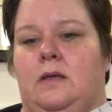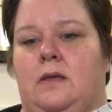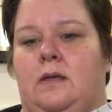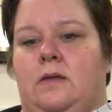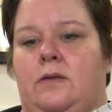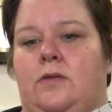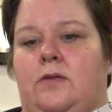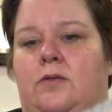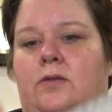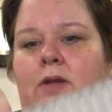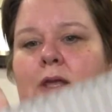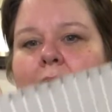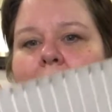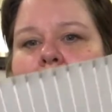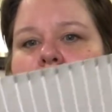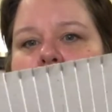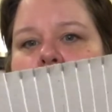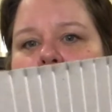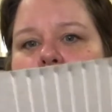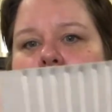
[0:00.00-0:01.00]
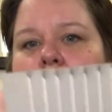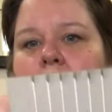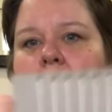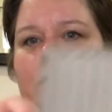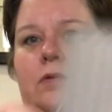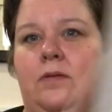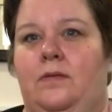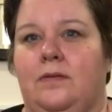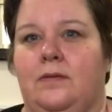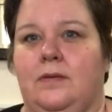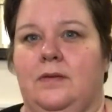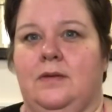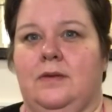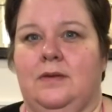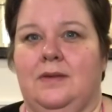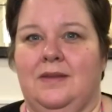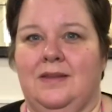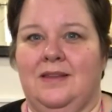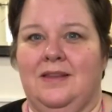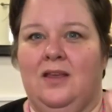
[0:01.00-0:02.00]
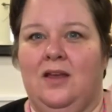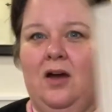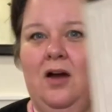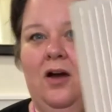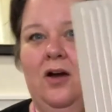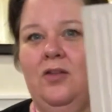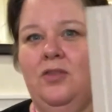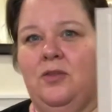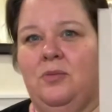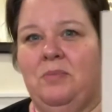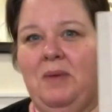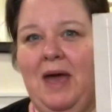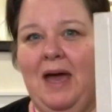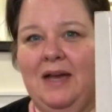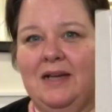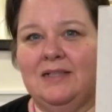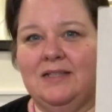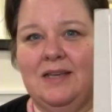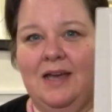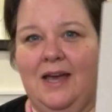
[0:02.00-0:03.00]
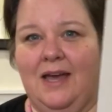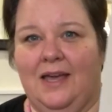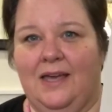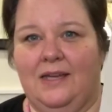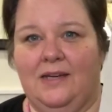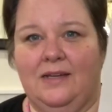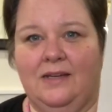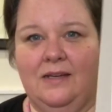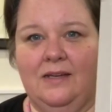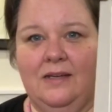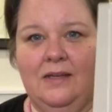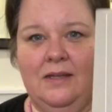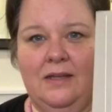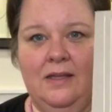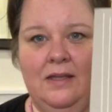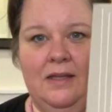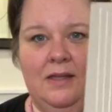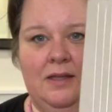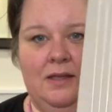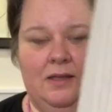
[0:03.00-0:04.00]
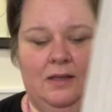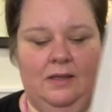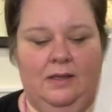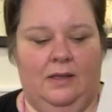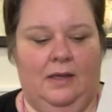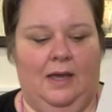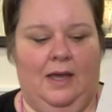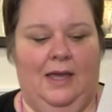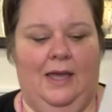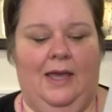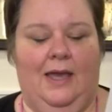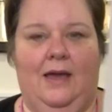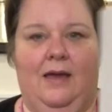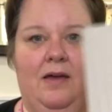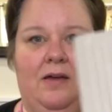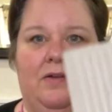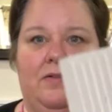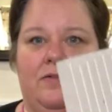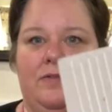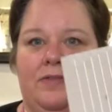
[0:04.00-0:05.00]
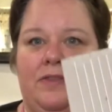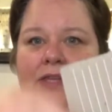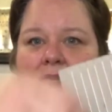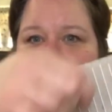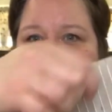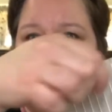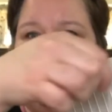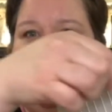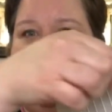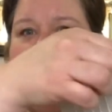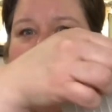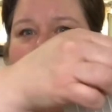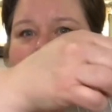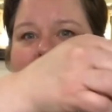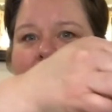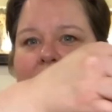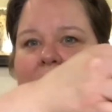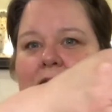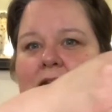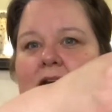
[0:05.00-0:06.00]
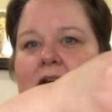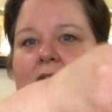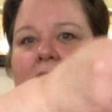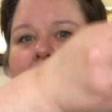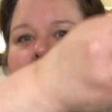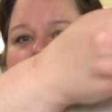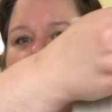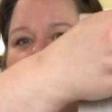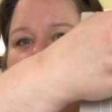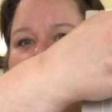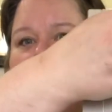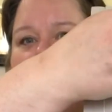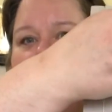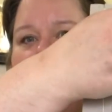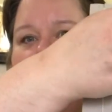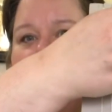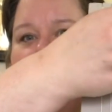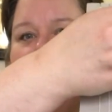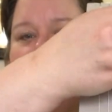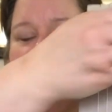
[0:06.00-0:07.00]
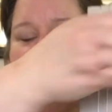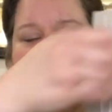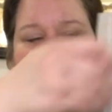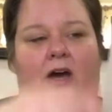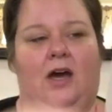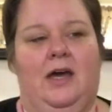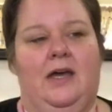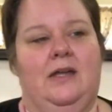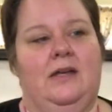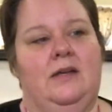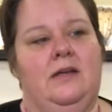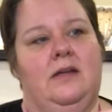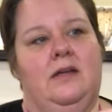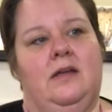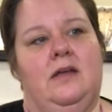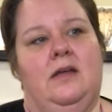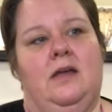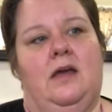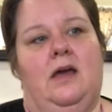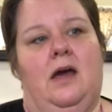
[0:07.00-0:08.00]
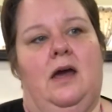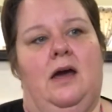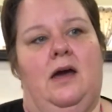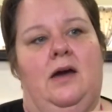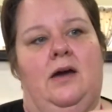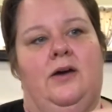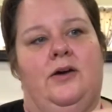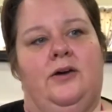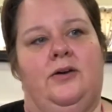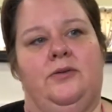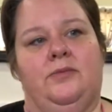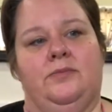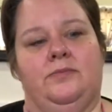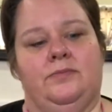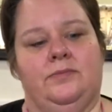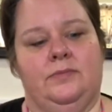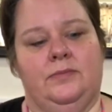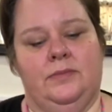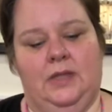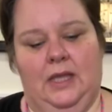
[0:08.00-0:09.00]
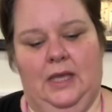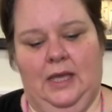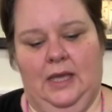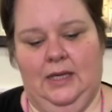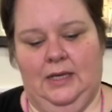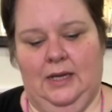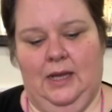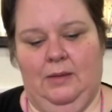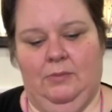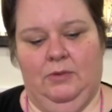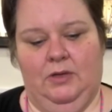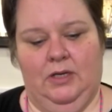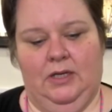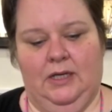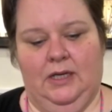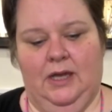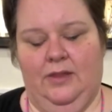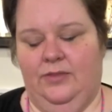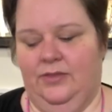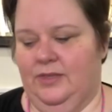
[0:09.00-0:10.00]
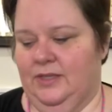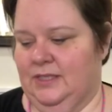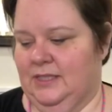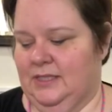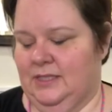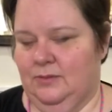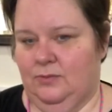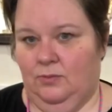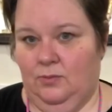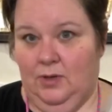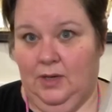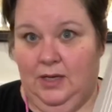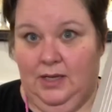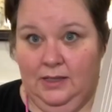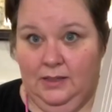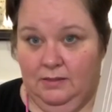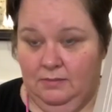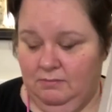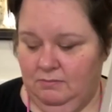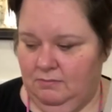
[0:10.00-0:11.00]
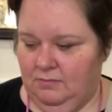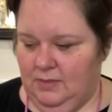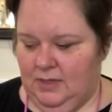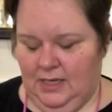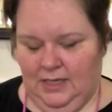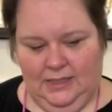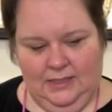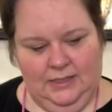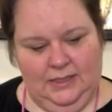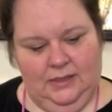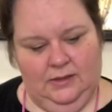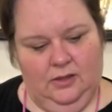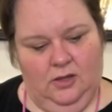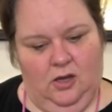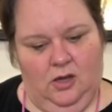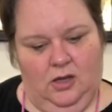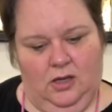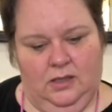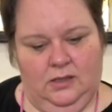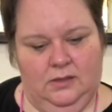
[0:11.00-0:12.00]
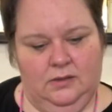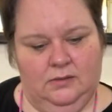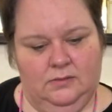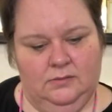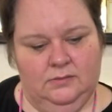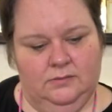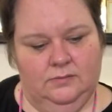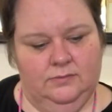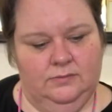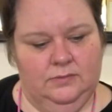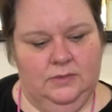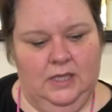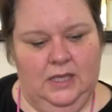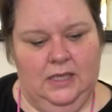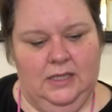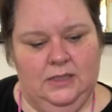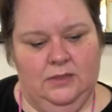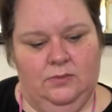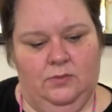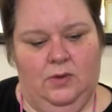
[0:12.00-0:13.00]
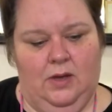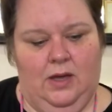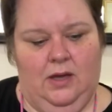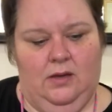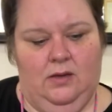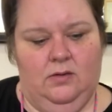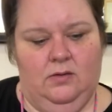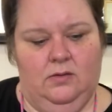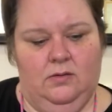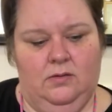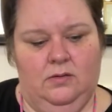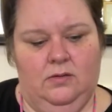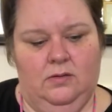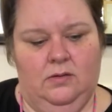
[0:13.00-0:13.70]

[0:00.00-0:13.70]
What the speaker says: So now on the back side, I have this end here that I have the knot, and I'm going to cut this one nice and long as well.